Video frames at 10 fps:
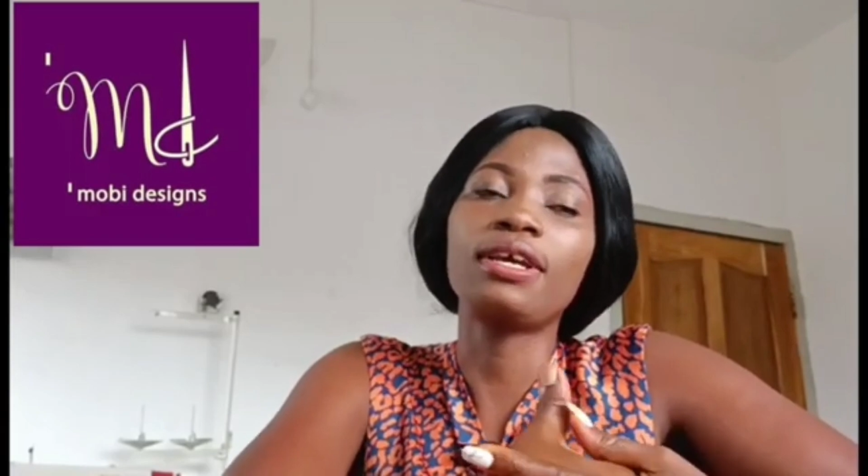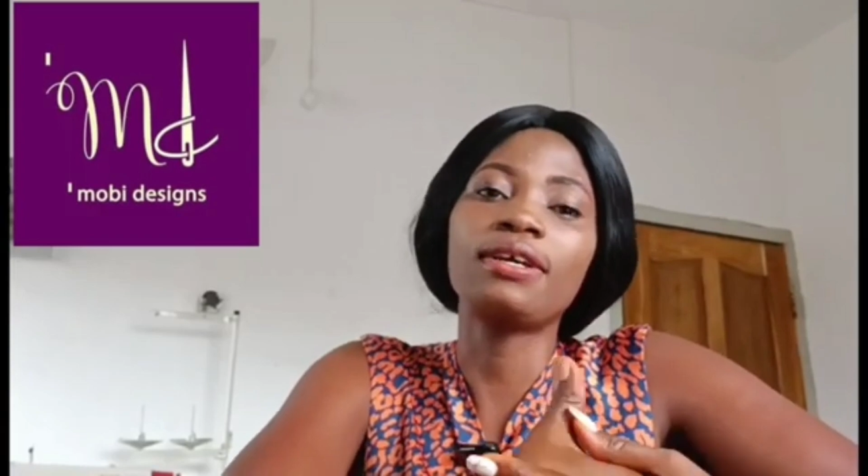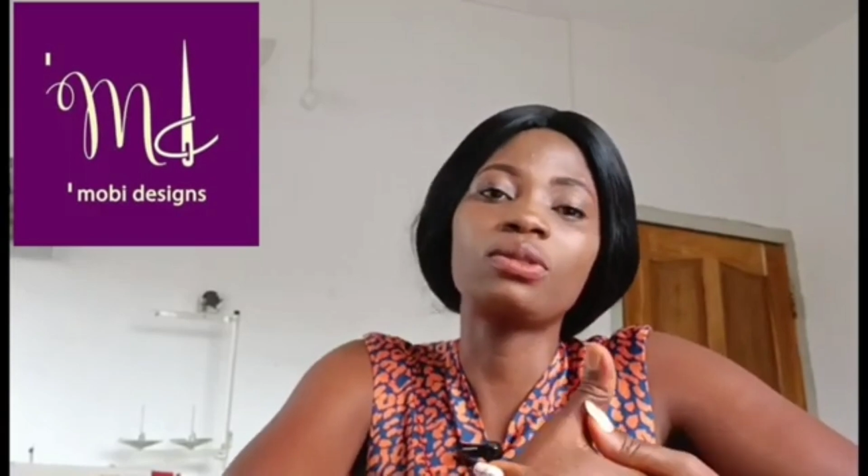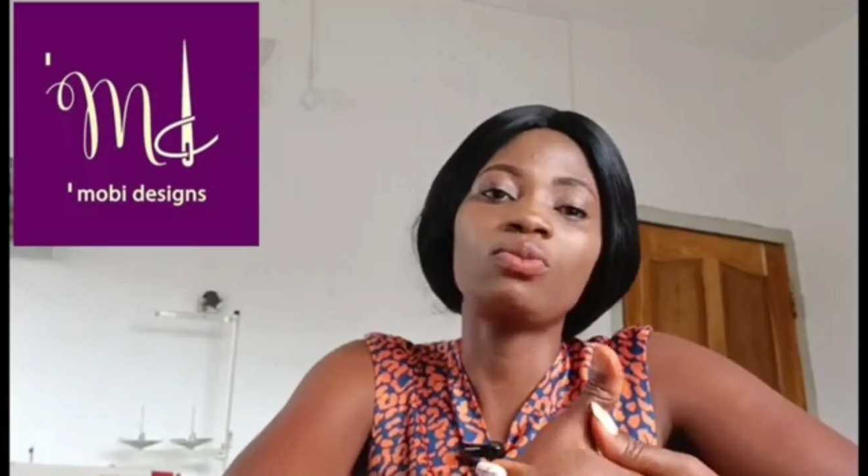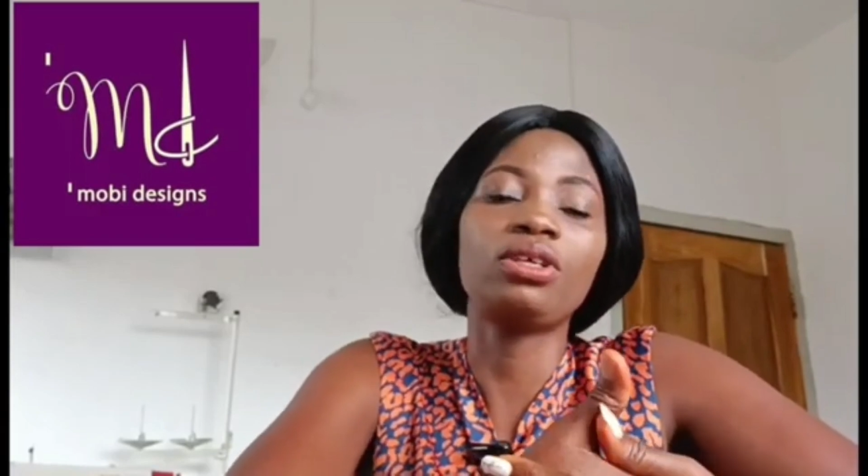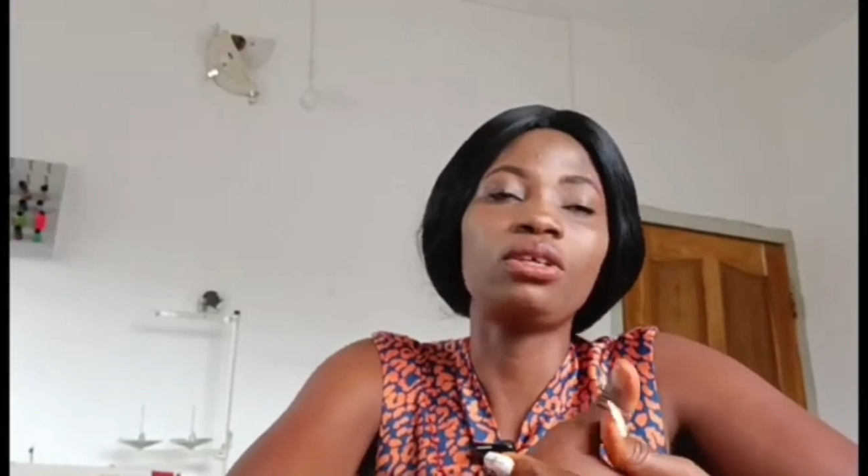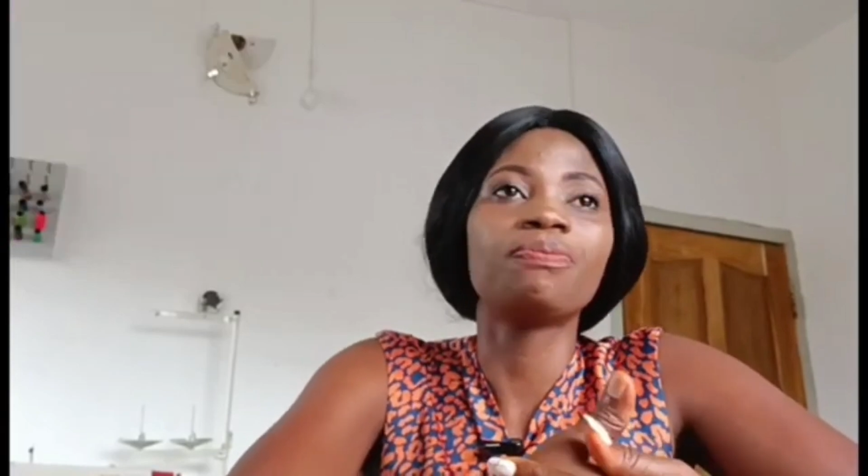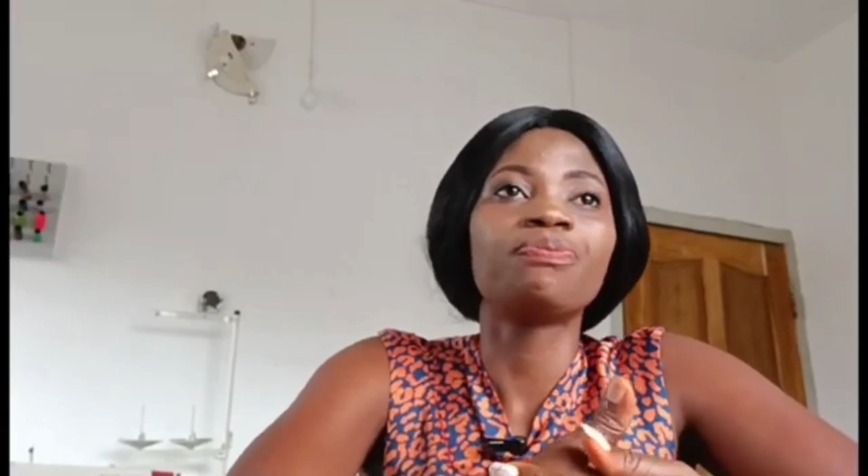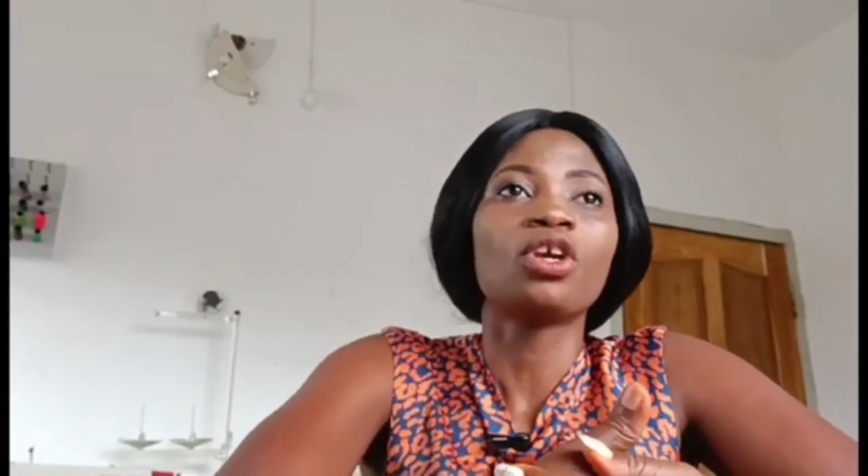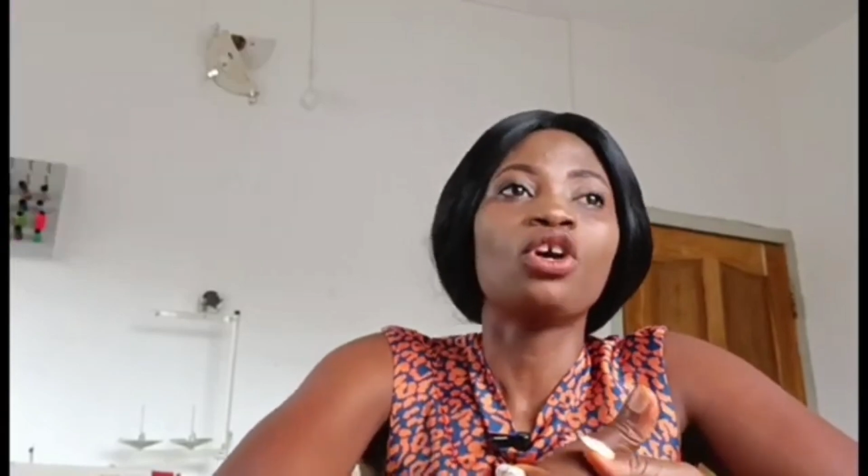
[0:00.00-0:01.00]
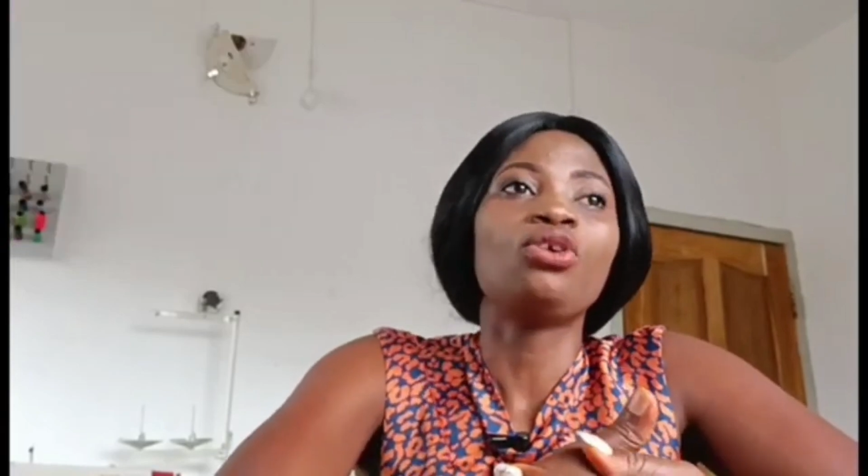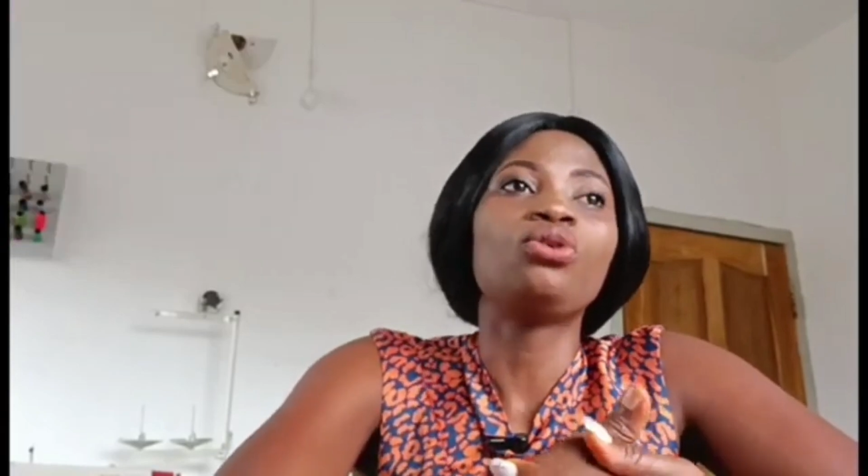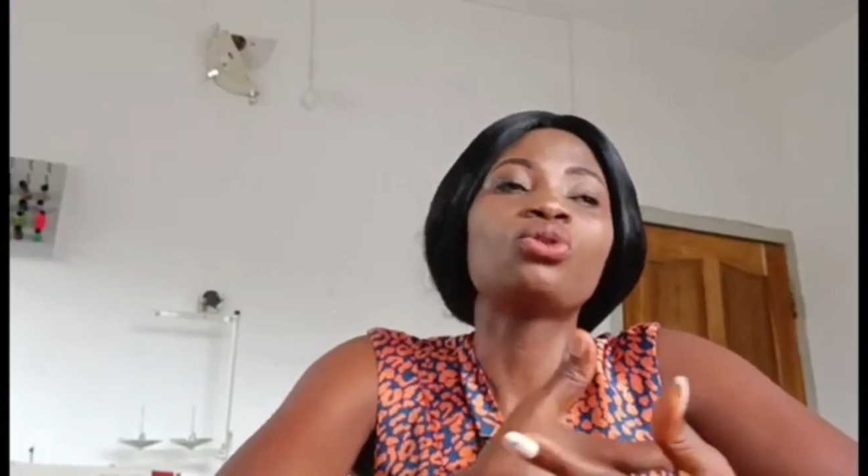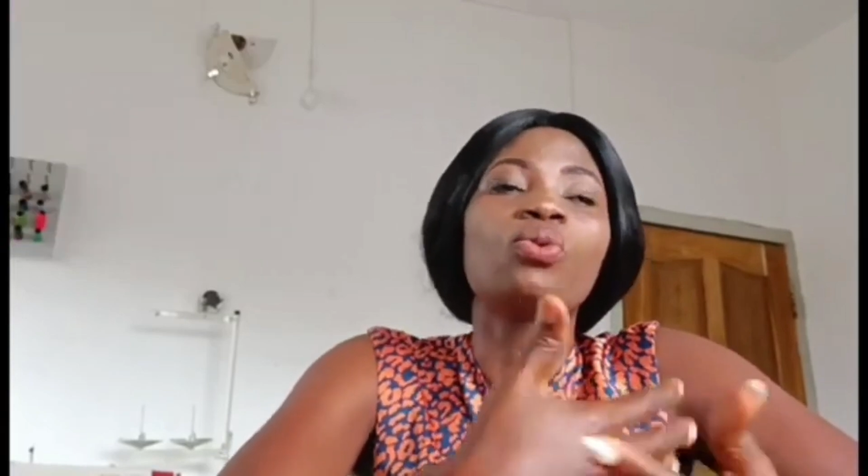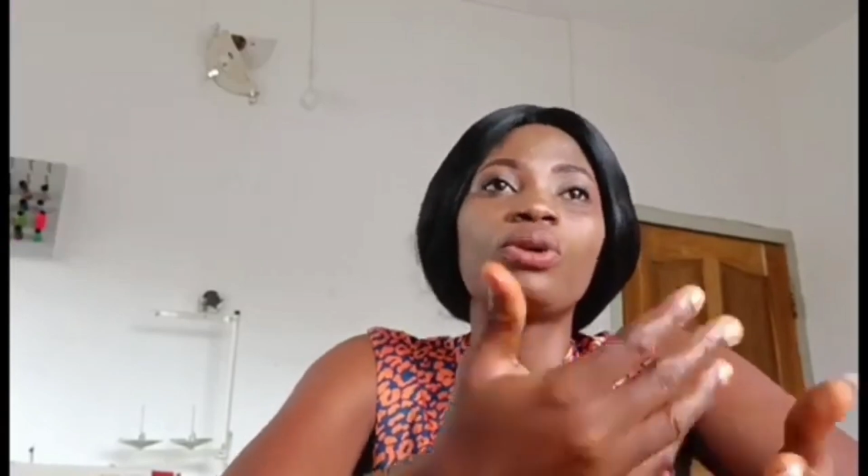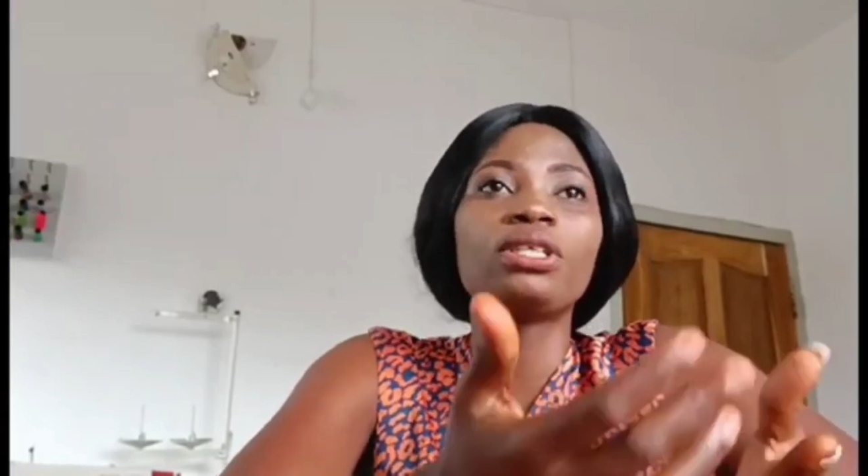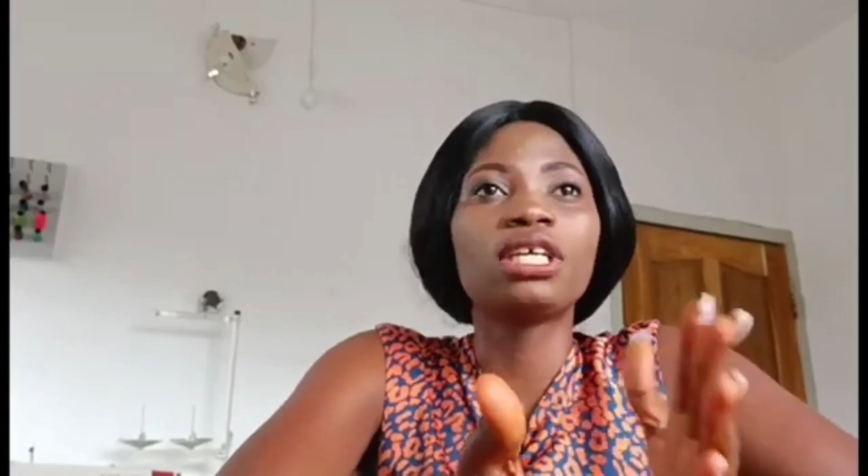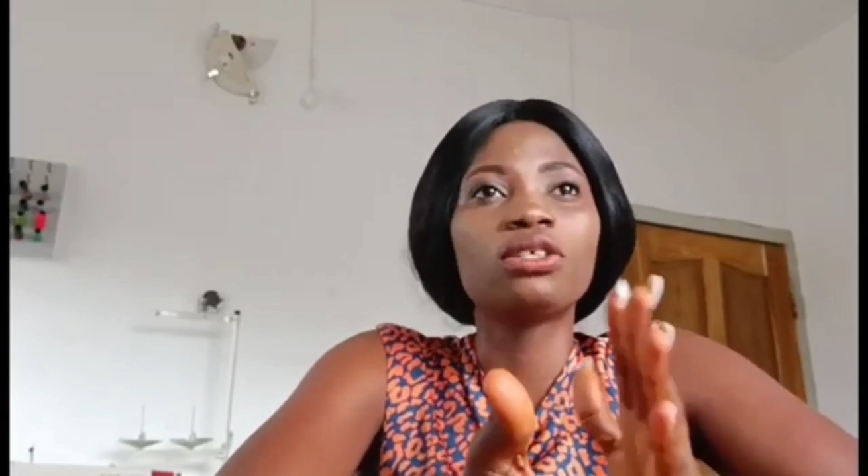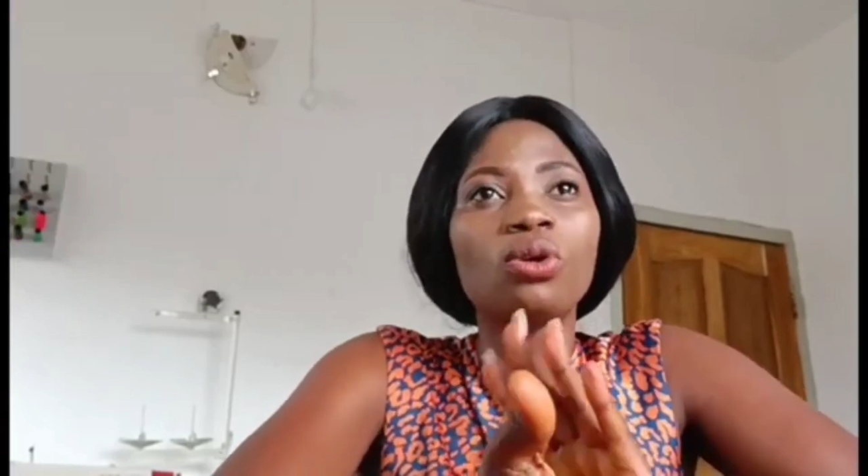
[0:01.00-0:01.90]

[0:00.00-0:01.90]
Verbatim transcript: Yes, we use unwanted